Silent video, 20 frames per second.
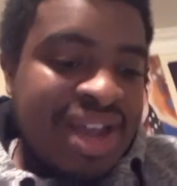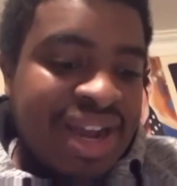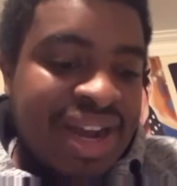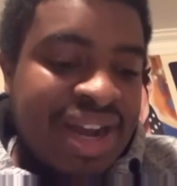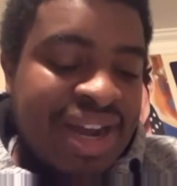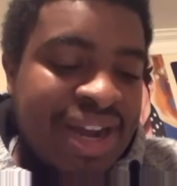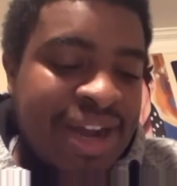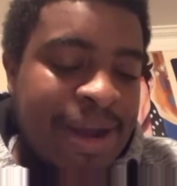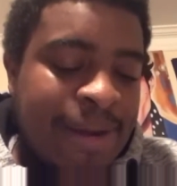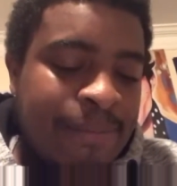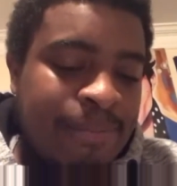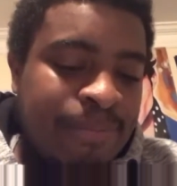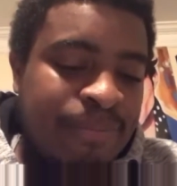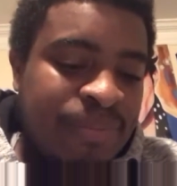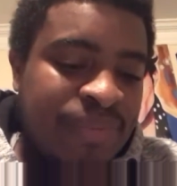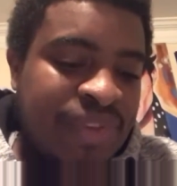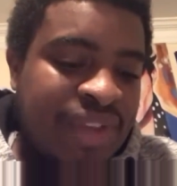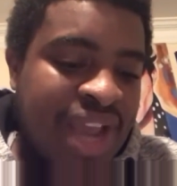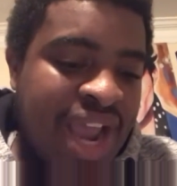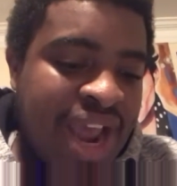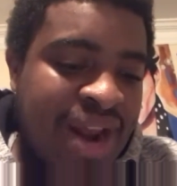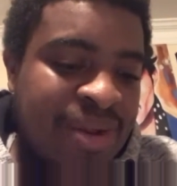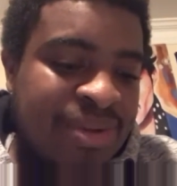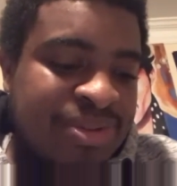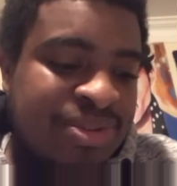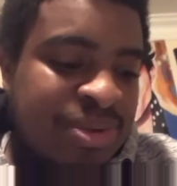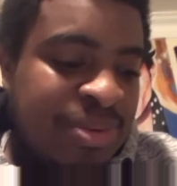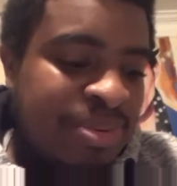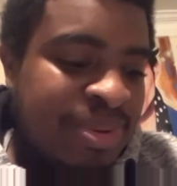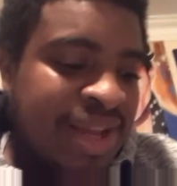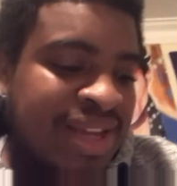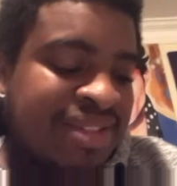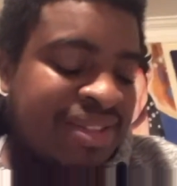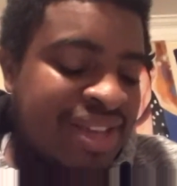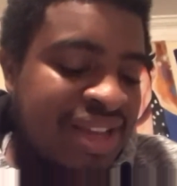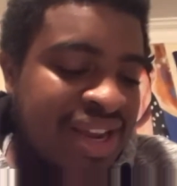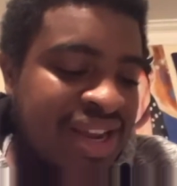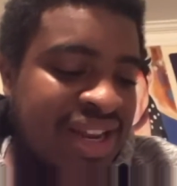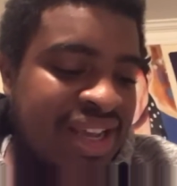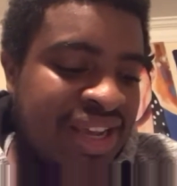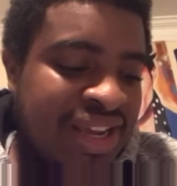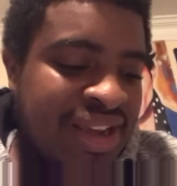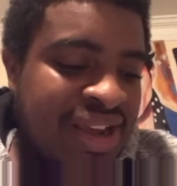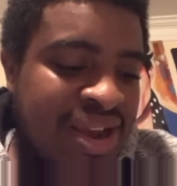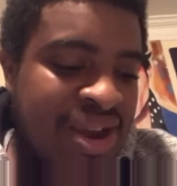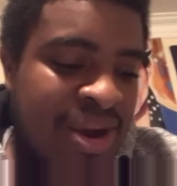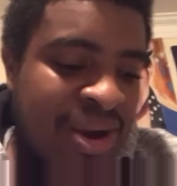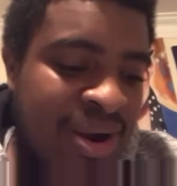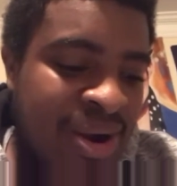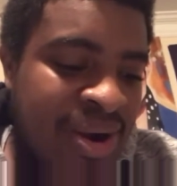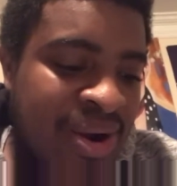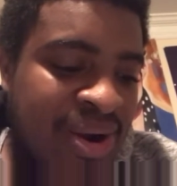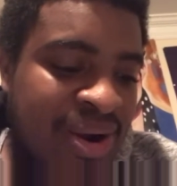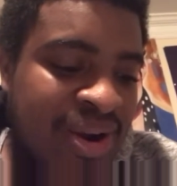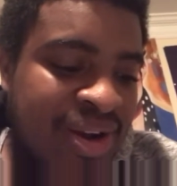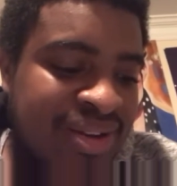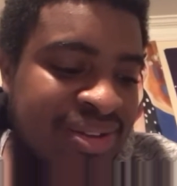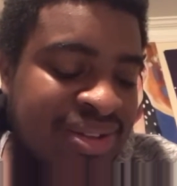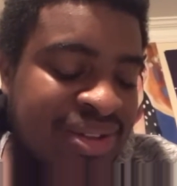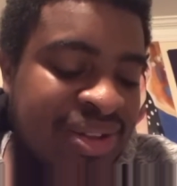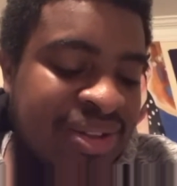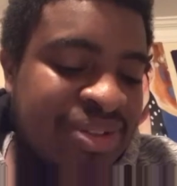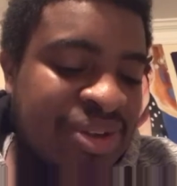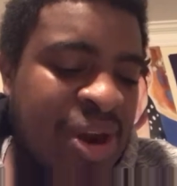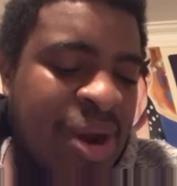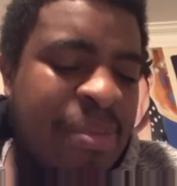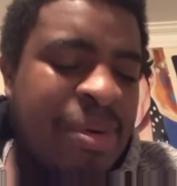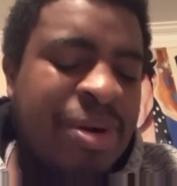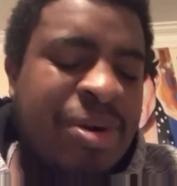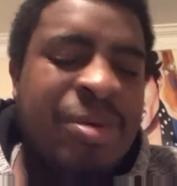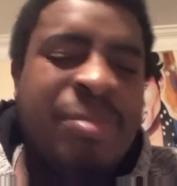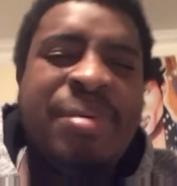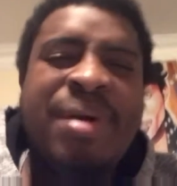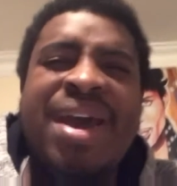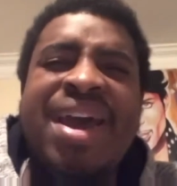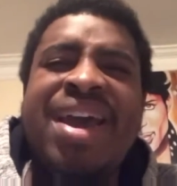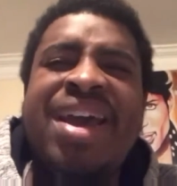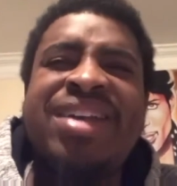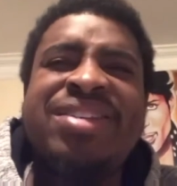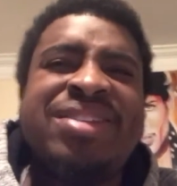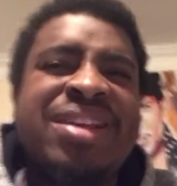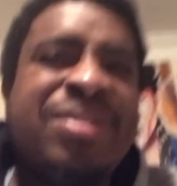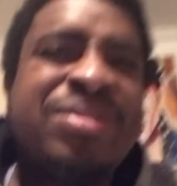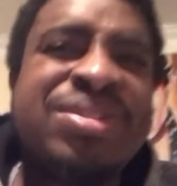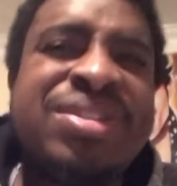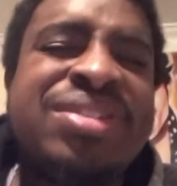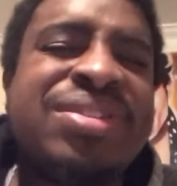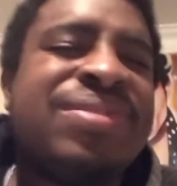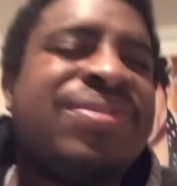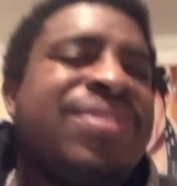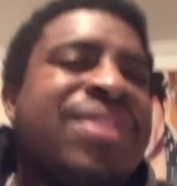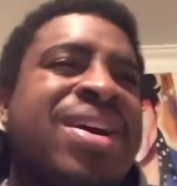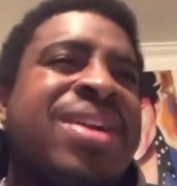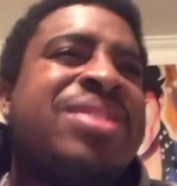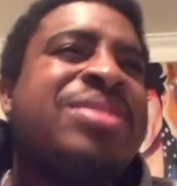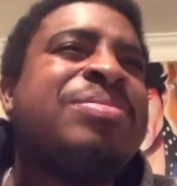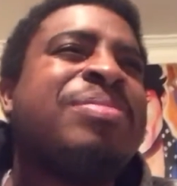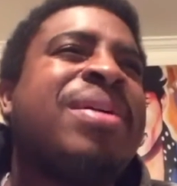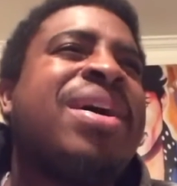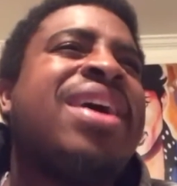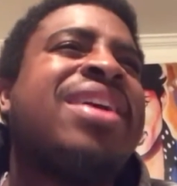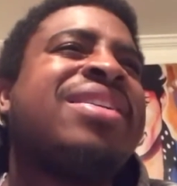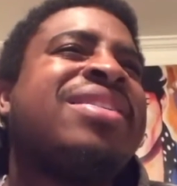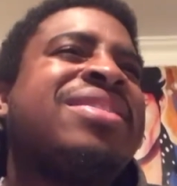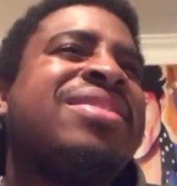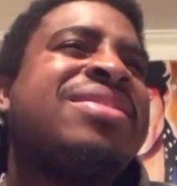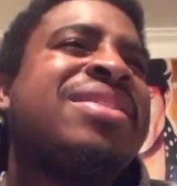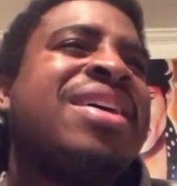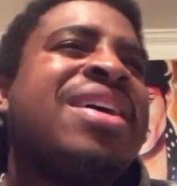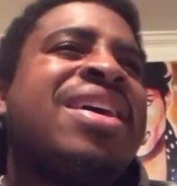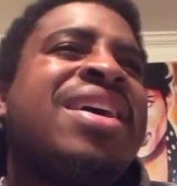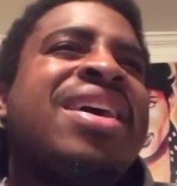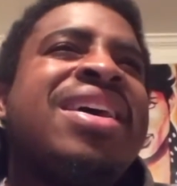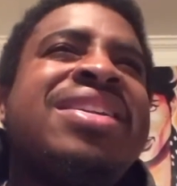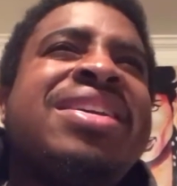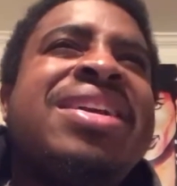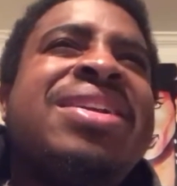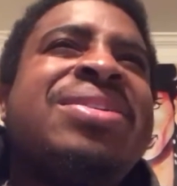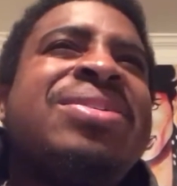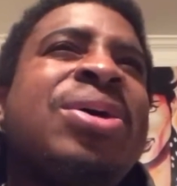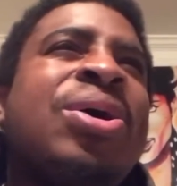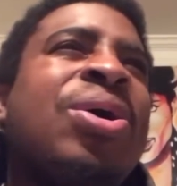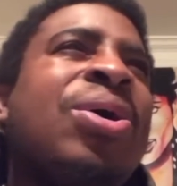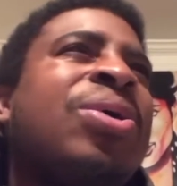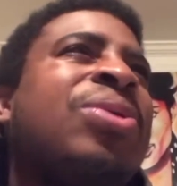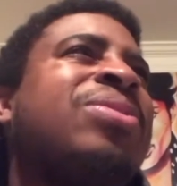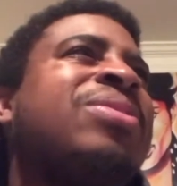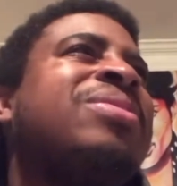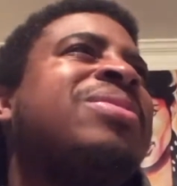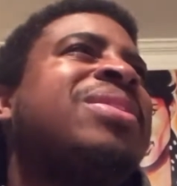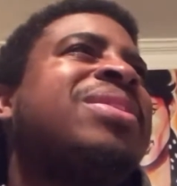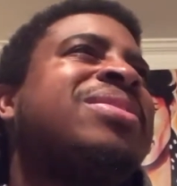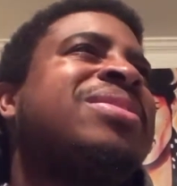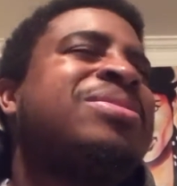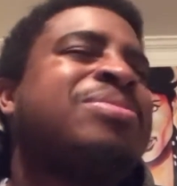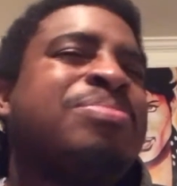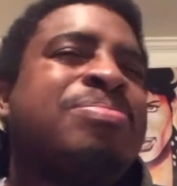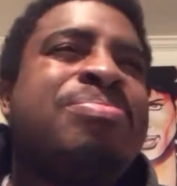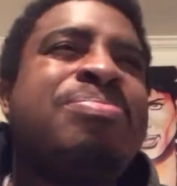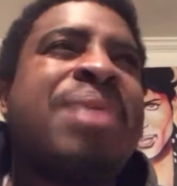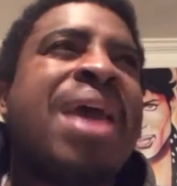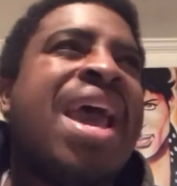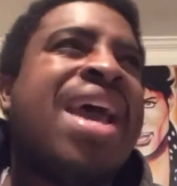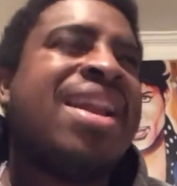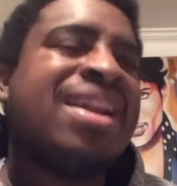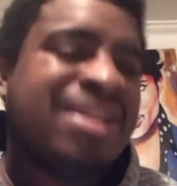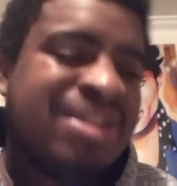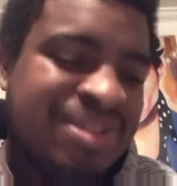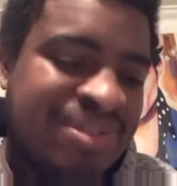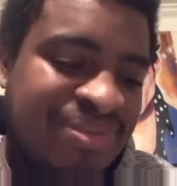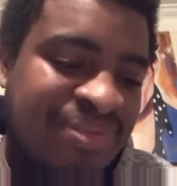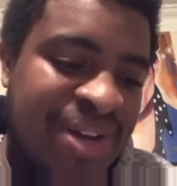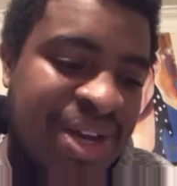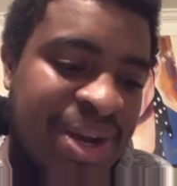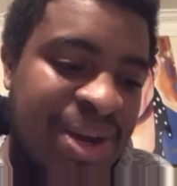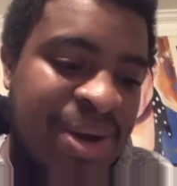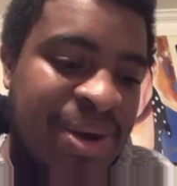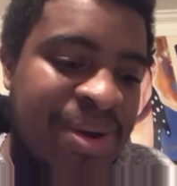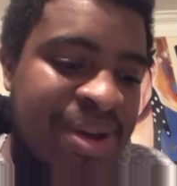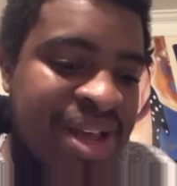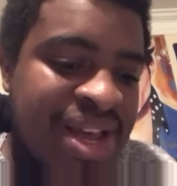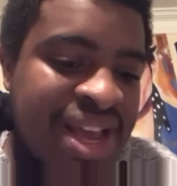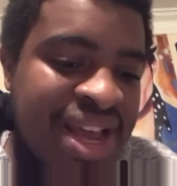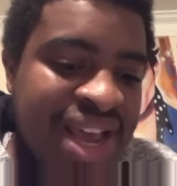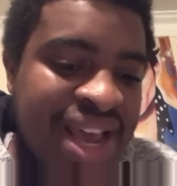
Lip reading: Yano suplex Kenny onto the turnbuckle pads. That was just a funny spot because it didn't hurt. It just padded his fall.